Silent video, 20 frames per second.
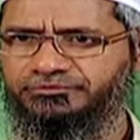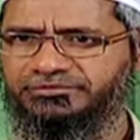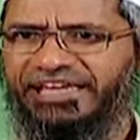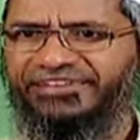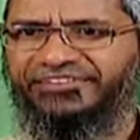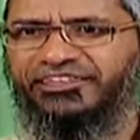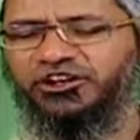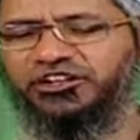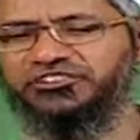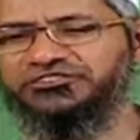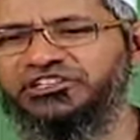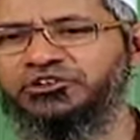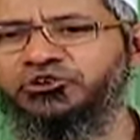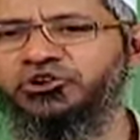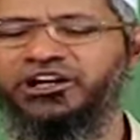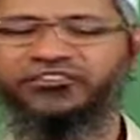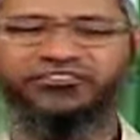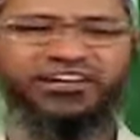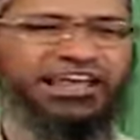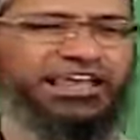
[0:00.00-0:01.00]
And then you're saying,
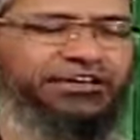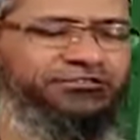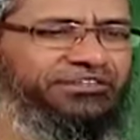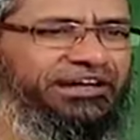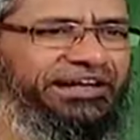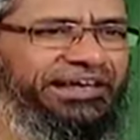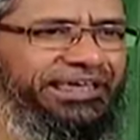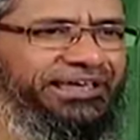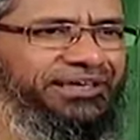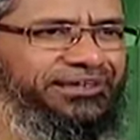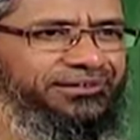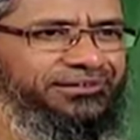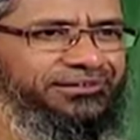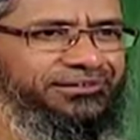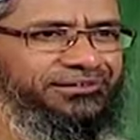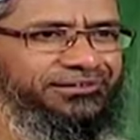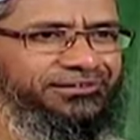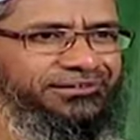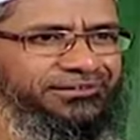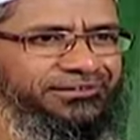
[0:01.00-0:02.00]
okay, fine, every day
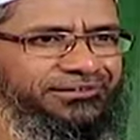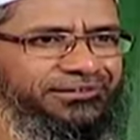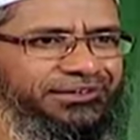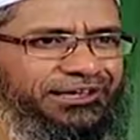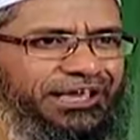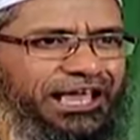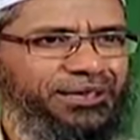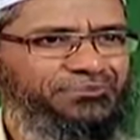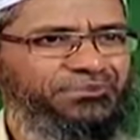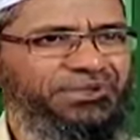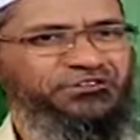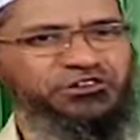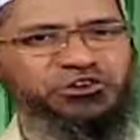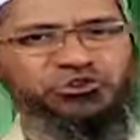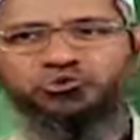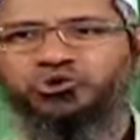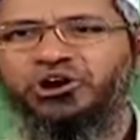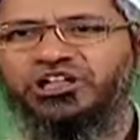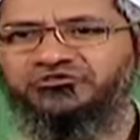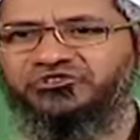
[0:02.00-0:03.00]
I'm
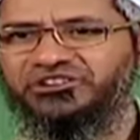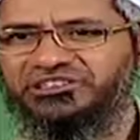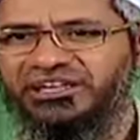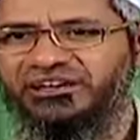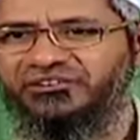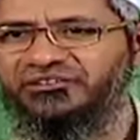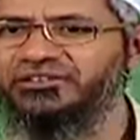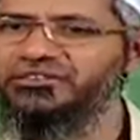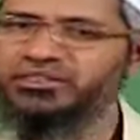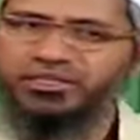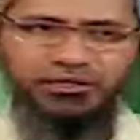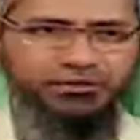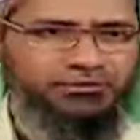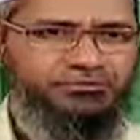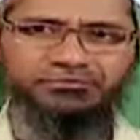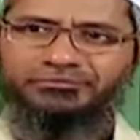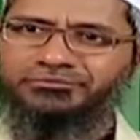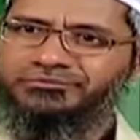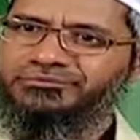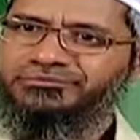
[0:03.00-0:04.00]
giving two hours for dawa. See,
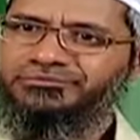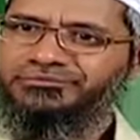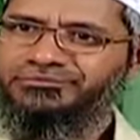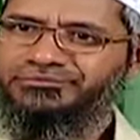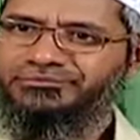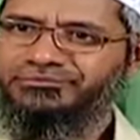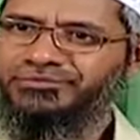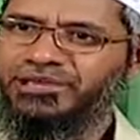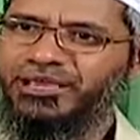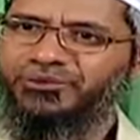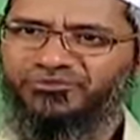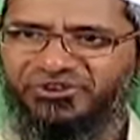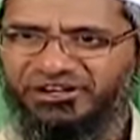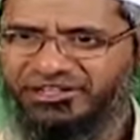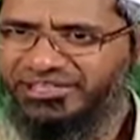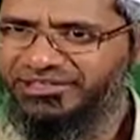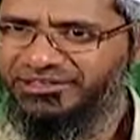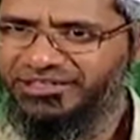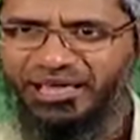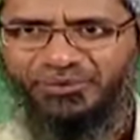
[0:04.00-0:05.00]
I'm
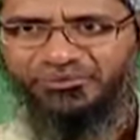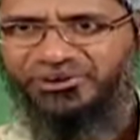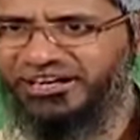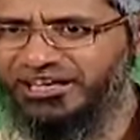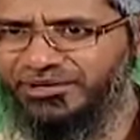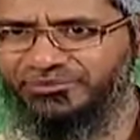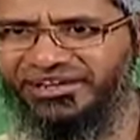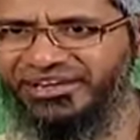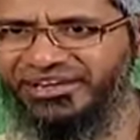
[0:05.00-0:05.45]
working, I'm earning